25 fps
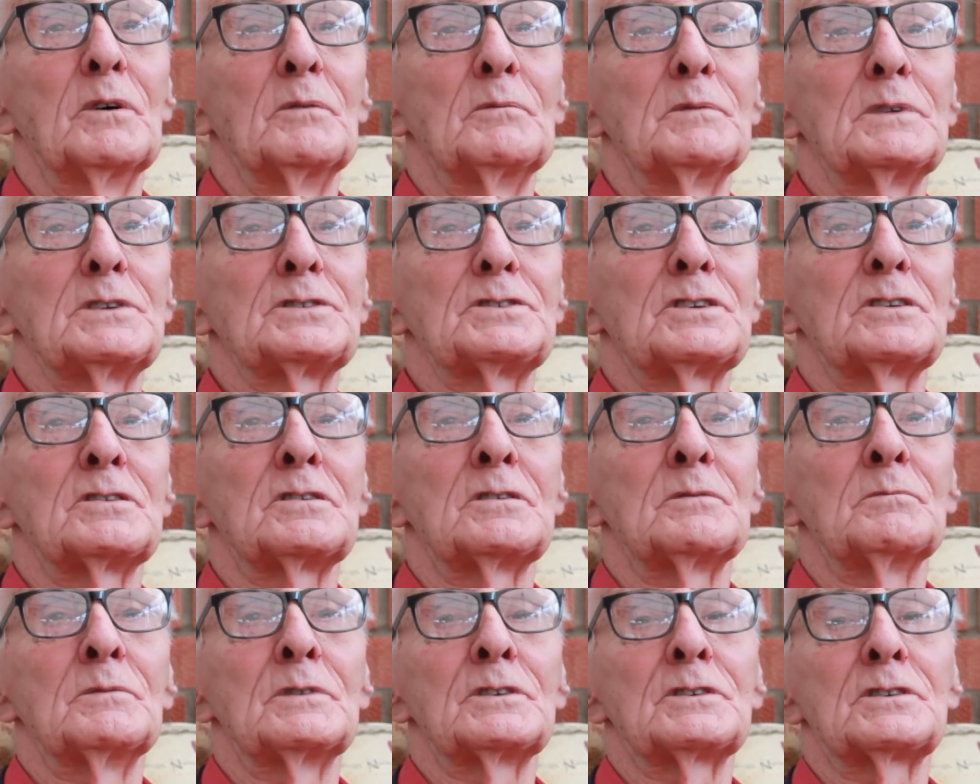
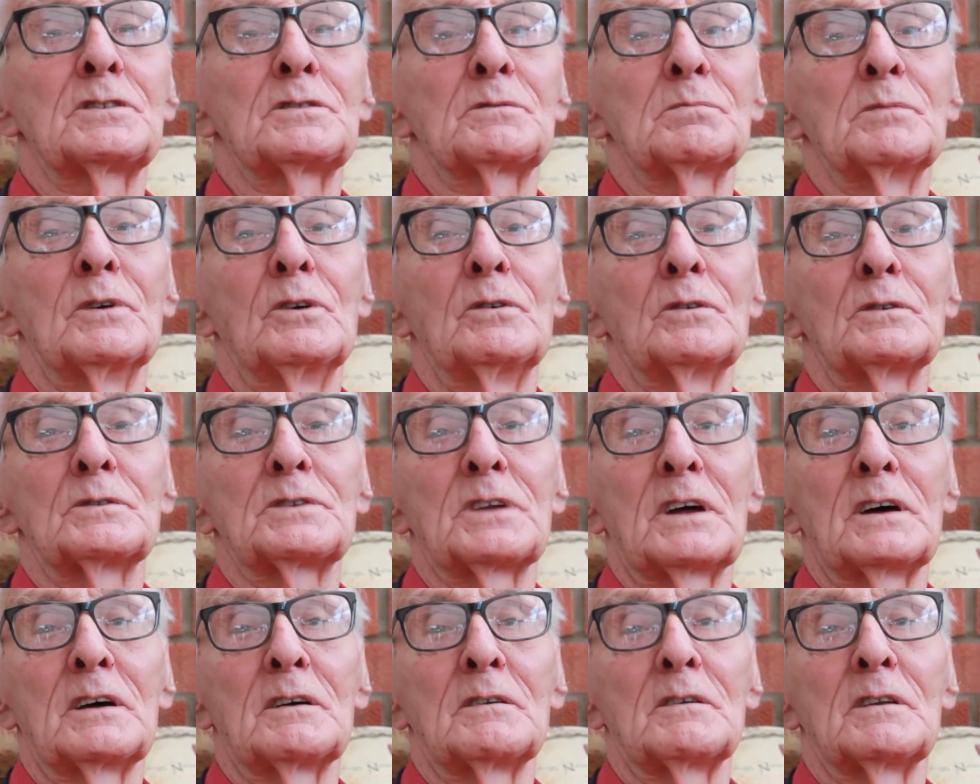Misterton was a small
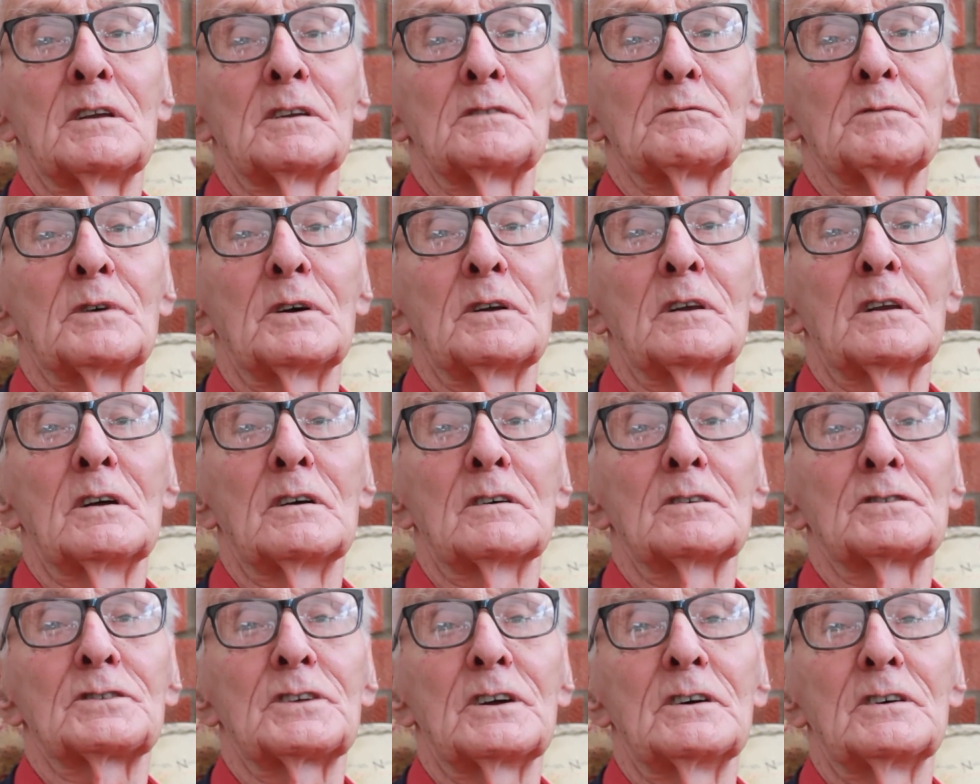town. It's right
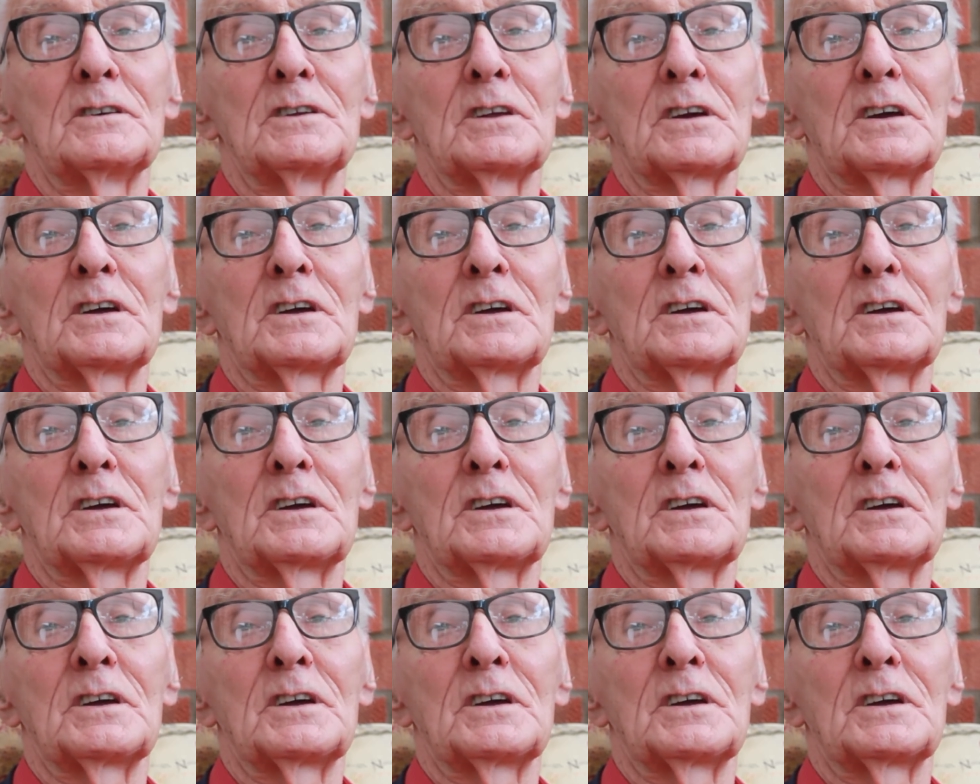alongside the